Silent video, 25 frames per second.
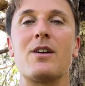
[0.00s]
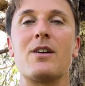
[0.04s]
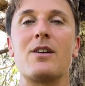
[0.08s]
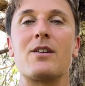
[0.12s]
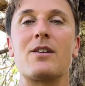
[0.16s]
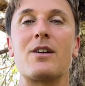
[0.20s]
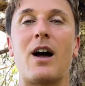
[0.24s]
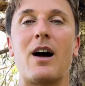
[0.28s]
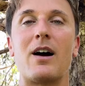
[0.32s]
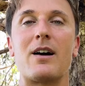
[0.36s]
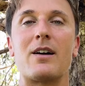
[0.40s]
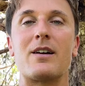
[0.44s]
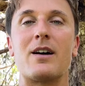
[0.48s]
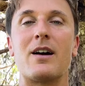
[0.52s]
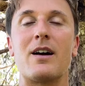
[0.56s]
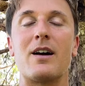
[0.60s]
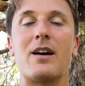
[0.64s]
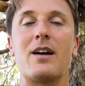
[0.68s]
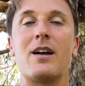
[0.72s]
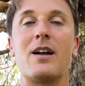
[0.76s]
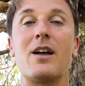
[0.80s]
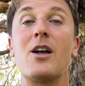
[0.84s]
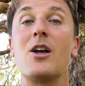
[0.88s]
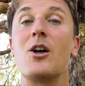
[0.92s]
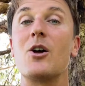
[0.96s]
Ganga.
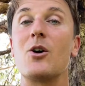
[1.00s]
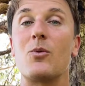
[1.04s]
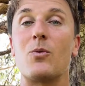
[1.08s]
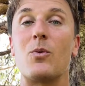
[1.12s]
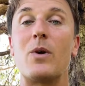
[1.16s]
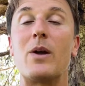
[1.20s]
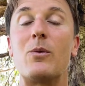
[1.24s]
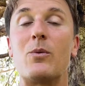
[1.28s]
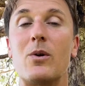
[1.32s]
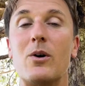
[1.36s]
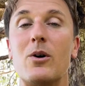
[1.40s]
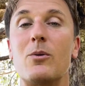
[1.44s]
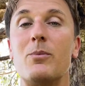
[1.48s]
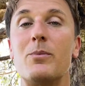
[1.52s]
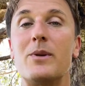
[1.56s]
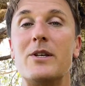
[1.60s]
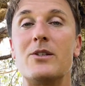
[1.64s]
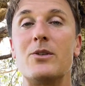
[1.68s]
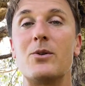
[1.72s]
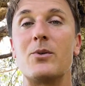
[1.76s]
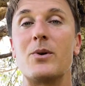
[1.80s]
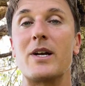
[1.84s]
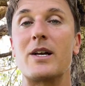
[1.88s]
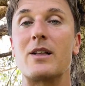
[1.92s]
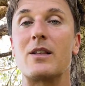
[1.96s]
We will be
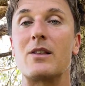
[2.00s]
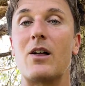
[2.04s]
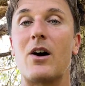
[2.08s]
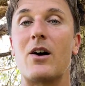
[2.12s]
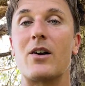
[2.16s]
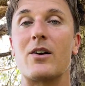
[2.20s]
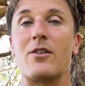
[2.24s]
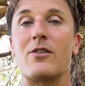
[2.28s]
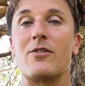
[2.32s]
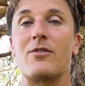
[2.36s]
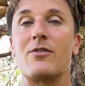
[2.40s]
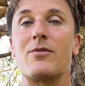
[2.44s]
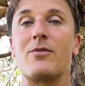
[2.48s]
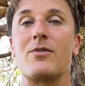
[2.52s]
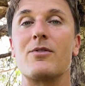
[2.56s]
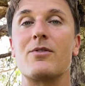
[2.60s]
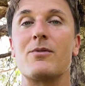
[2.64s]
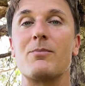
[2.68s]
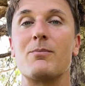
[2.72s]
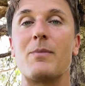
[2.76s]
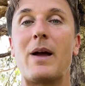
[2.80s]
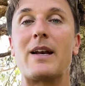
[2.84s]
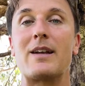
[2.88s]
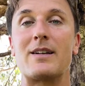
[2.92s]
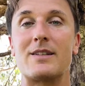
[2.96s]
doing a lot of
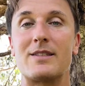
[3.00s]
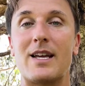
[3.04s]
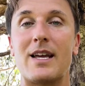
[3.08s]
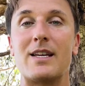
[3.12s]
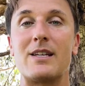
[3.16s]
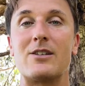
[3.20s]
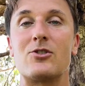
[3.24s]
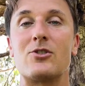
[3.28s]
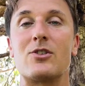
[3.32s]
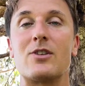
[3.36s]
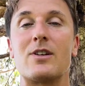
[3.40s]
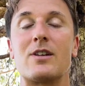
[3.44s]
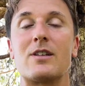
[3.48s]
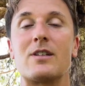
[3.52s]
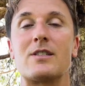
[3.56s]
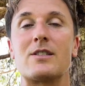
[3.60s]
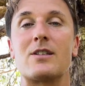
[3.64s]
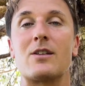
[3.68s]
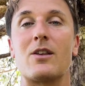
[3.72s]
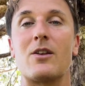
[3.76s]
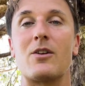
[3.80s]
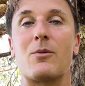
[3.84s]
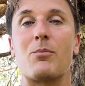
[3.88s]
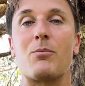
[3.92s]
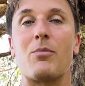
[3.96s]
meditations, a
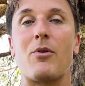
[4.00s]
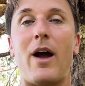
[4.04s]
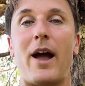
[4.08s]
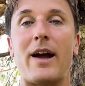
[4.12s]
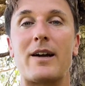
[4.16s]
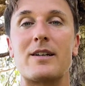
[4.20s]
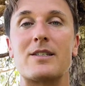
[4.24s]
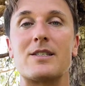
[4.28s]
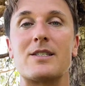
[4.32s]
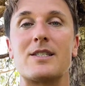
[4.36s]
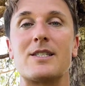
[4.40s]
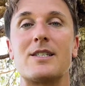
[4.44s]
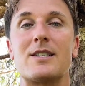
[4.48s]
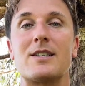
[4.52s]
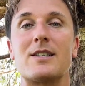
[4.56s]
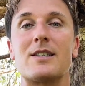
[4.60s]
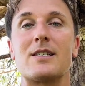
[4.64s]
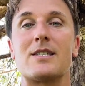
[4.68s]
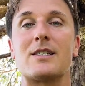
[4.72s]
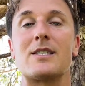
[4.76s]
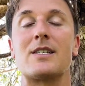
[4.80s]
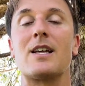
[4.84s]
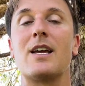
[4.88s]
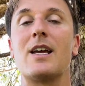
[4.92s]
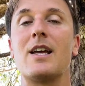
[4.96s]
lot of
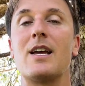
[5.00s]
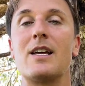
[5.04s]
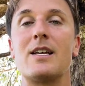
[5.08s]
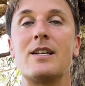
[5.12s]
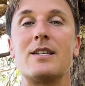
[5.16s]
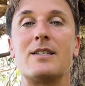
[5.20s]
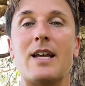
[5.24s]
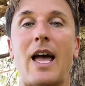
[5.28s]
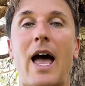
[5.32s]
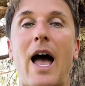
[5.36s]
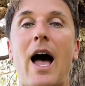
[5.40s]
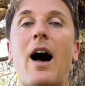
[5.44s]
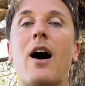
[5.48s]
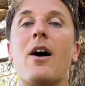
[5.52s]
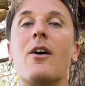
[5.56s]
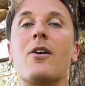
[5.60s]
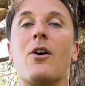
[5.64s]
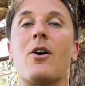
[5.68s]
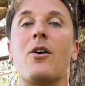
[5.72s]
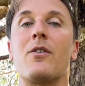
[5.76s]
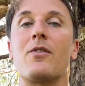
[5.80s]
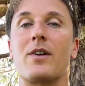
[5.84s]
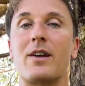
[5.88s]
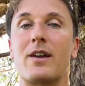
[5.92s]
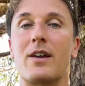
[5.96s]
practices down
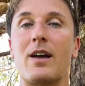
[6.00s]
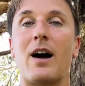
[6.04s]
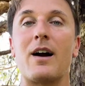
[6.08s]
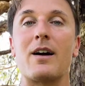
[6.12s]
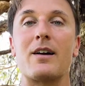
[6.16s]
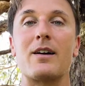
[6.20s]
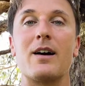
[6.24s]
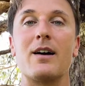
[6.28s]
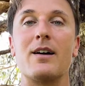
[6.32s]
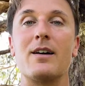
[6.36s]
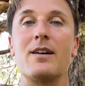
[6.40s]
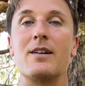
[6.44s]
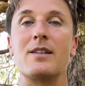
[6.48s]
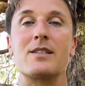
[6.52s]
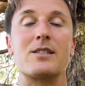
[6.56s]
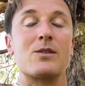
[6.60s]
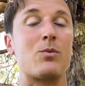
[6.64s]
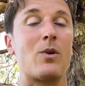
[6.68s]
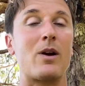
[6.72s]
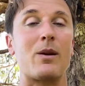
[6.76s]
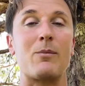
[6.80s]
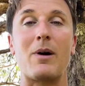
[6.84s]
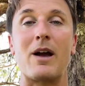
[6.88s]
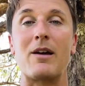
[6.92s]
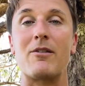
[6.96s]
on the Ganga. It's
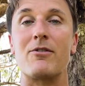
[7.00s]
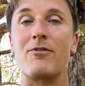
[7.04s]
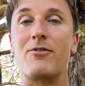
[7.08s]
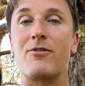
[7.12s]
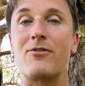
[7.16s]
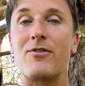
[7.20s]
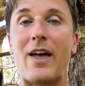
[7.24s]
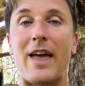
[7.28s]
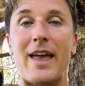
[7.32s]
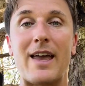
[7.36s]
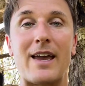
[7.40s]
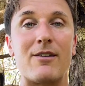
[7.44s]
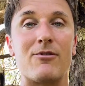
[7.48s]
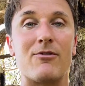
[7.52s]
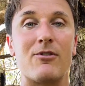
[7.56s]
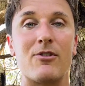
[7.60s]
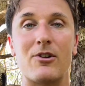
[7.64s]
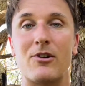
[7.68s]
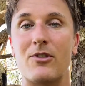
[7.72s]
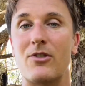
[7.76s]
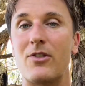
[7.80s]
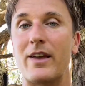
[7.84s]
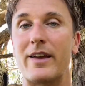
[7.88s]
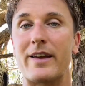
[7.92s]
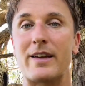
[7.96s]
one of my favorite
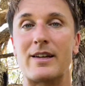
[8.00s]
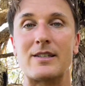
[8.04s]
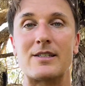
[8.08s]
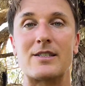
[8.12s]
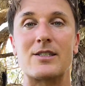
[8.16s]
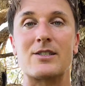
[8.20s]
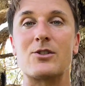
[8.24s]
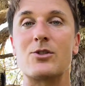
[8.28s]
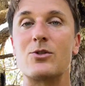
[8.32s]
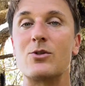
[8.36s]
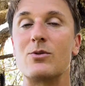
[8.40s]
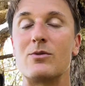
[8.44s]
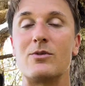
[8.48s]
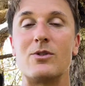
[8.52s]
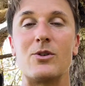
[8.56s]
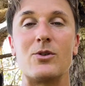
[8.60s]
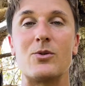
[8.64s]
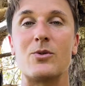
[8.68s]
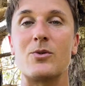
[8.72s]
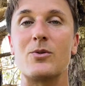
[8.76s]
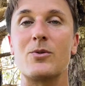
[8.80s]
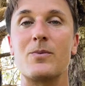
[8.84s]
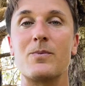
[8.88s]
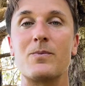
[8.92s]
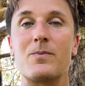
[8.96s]
things to
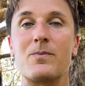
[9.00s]
do.